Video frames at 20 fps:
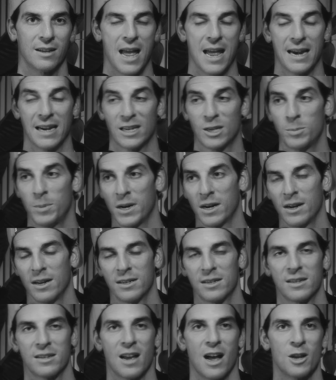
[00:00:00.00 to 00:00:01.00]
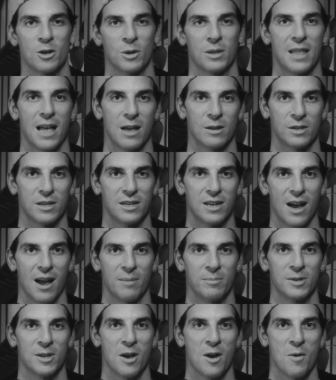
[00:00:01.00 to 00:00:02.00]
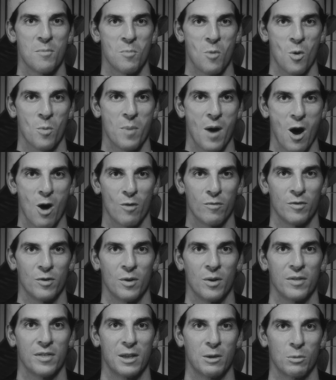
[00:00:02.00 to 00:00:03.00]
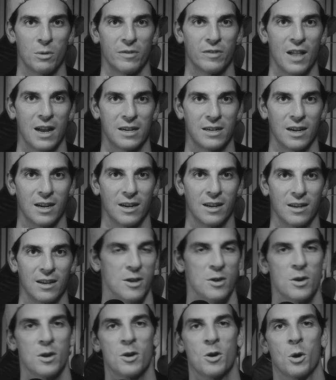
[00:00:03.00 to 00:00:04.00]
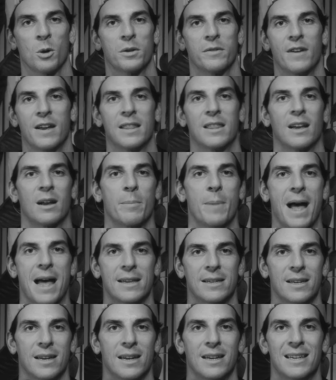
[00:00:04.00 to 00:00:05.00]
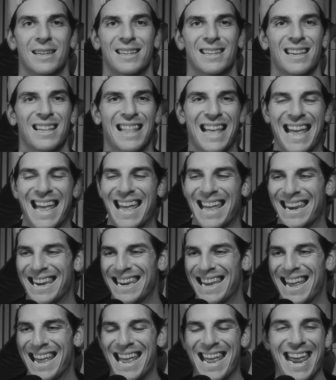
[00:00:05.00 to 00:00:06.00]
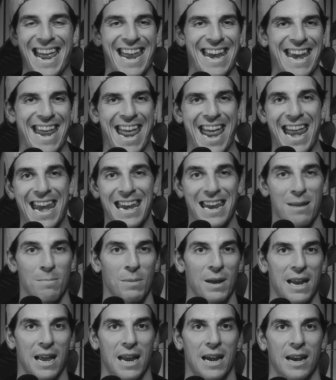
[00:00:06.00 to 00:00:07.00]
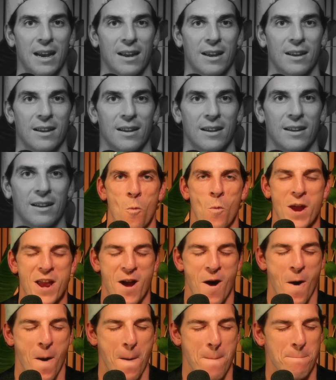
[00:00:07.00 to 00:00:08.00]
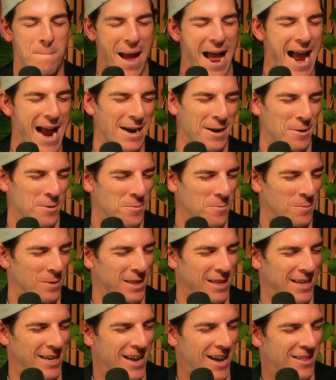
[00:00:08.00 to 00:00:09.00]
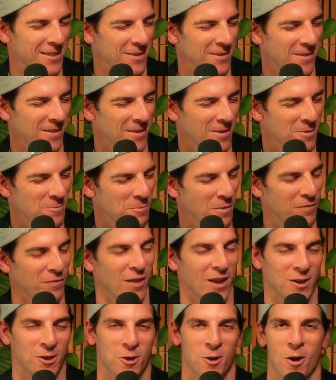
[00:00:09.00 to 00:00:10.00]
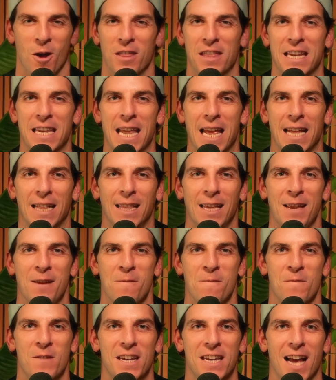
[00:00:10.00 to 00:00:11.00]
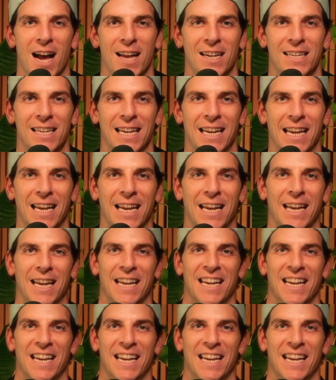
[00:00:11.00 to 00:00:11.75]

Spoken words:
An experience is 100,000 times more powerful than reflecting. You can cultivate the capacity to see the end in any beginning. We are back with another reflection on the Daily Vedantic.